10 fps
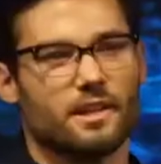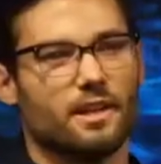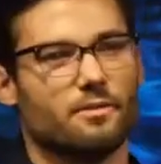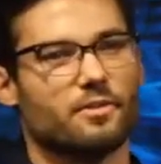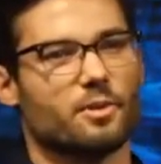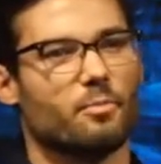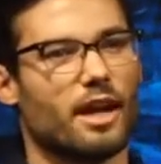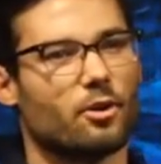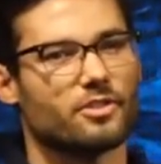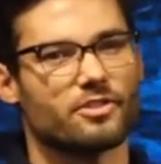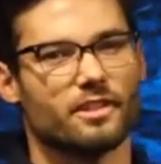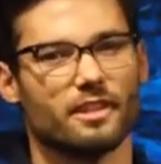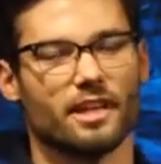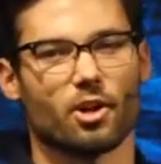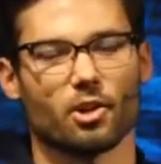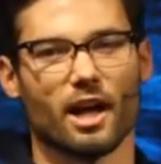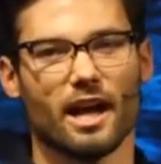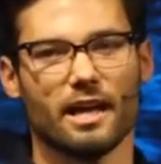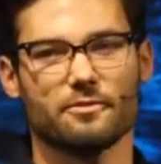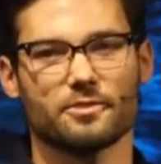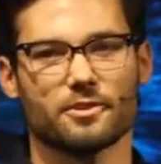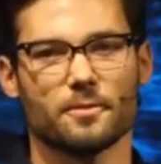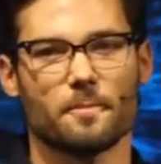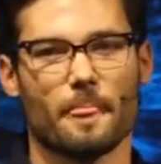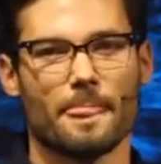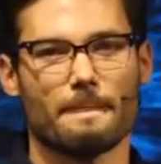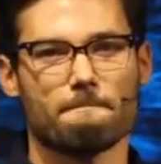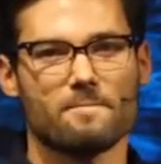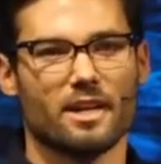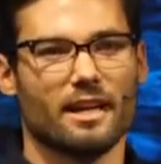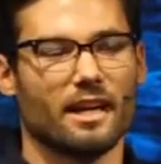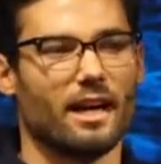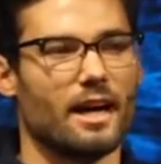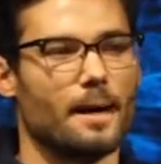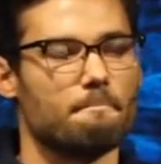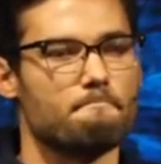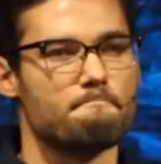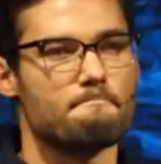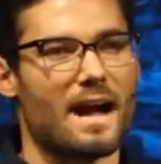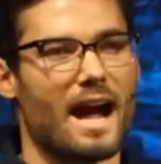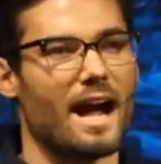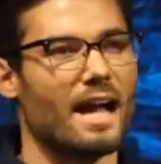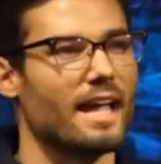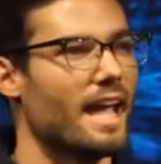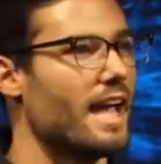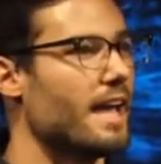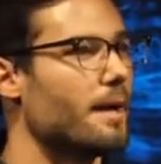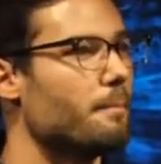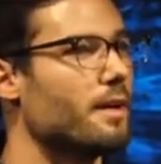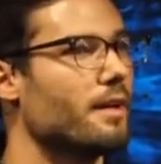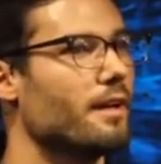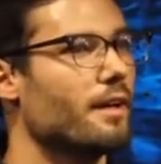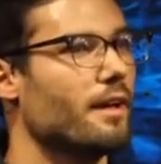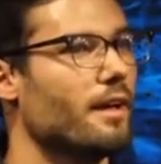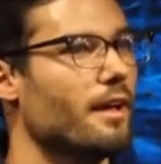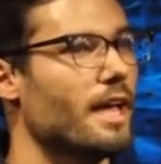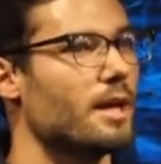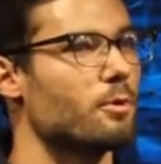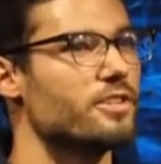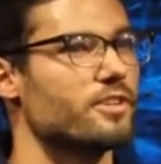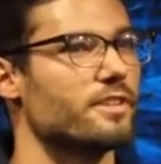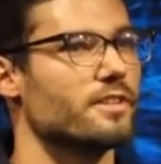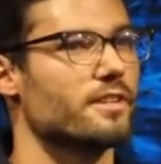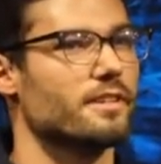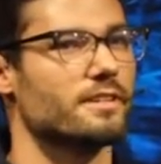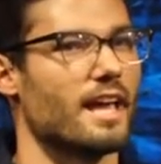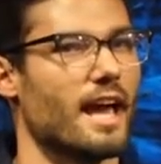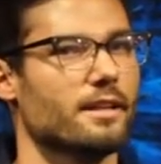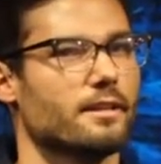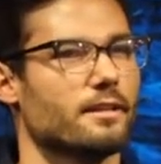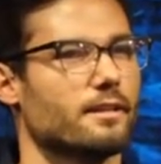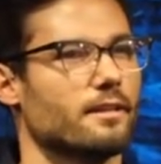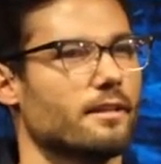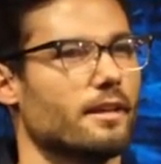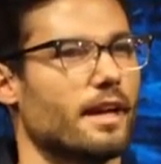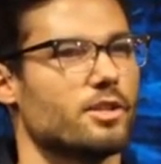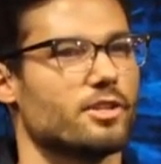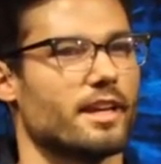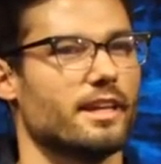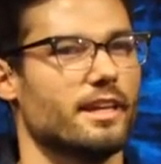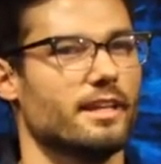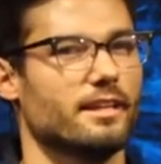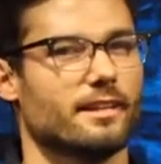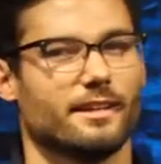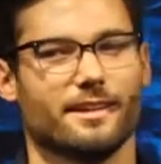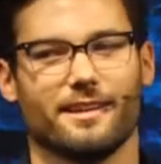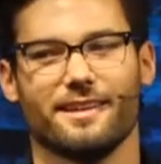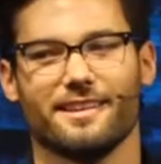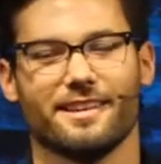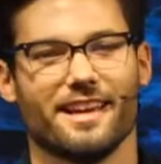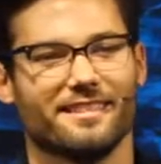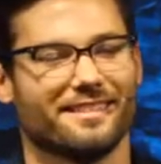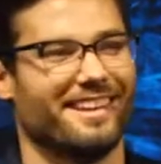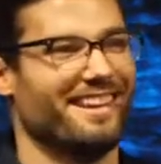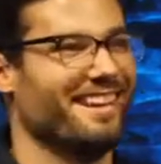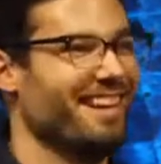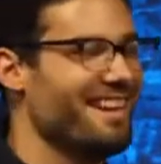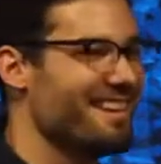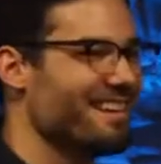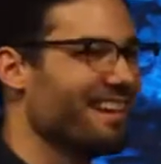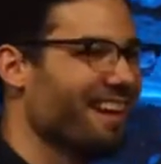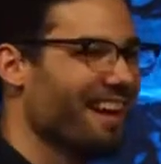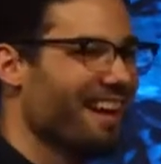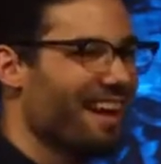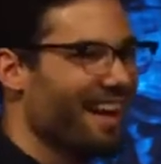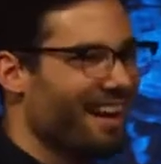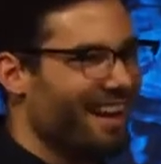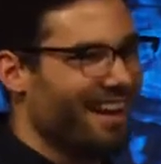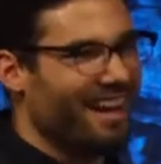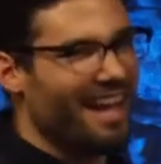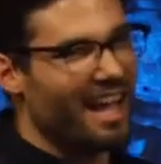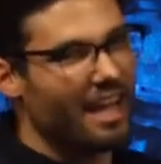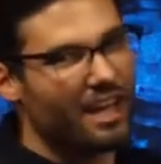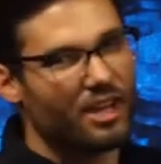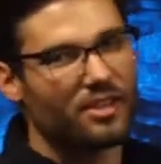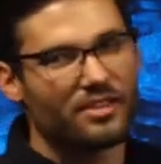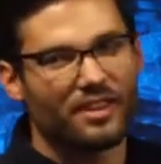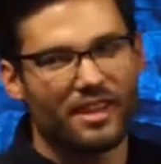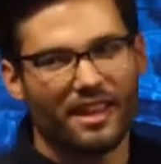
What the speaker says: of comparison in our lives. I am a recent dad. I just had a kid. Yeah? Hey. And